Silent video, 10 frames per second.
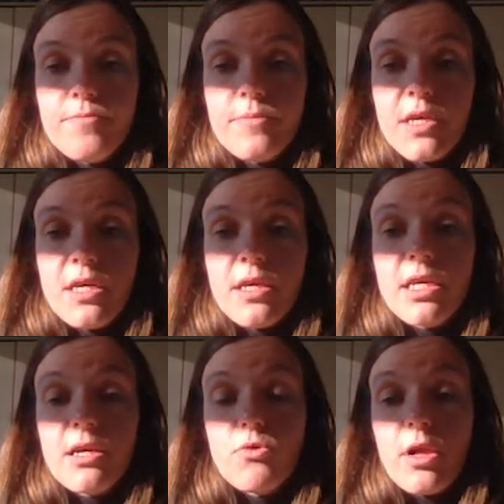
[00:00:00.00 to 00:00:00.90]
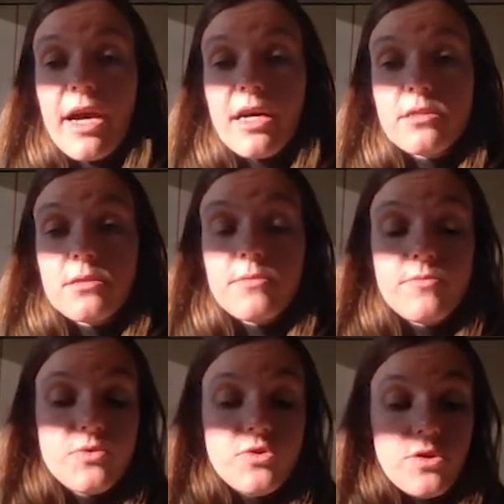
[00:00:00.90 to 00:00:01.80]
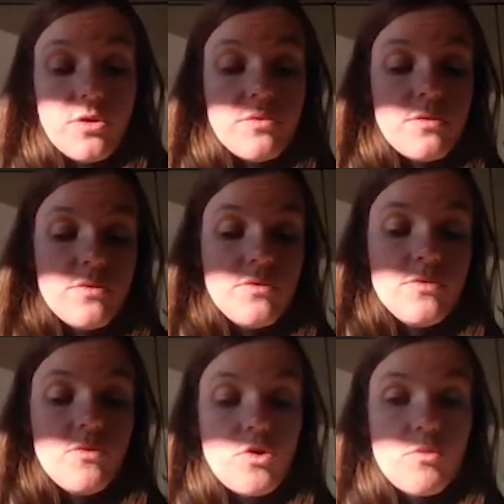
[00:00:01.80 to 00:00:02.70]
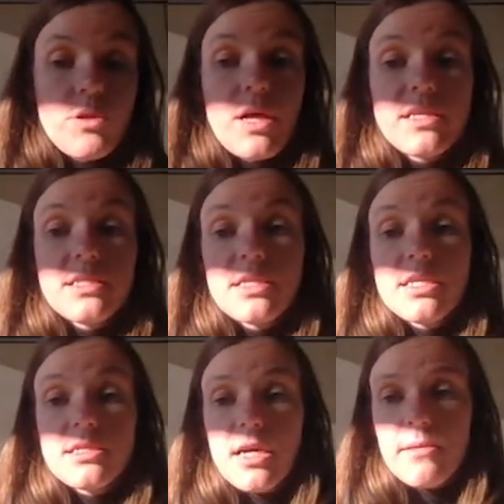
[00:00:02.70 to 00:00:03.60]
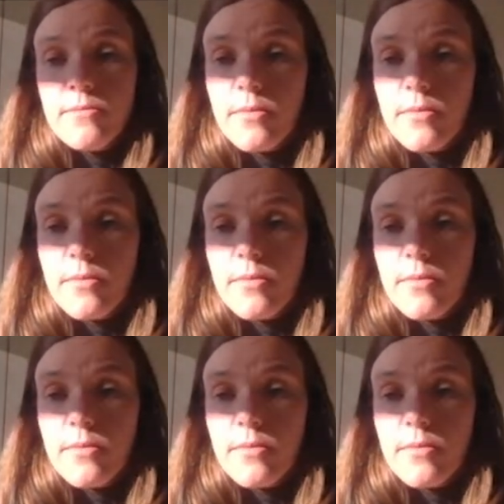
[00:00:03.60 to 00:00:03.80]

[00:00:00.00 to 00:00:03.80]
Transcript: And then I will add the normalized data.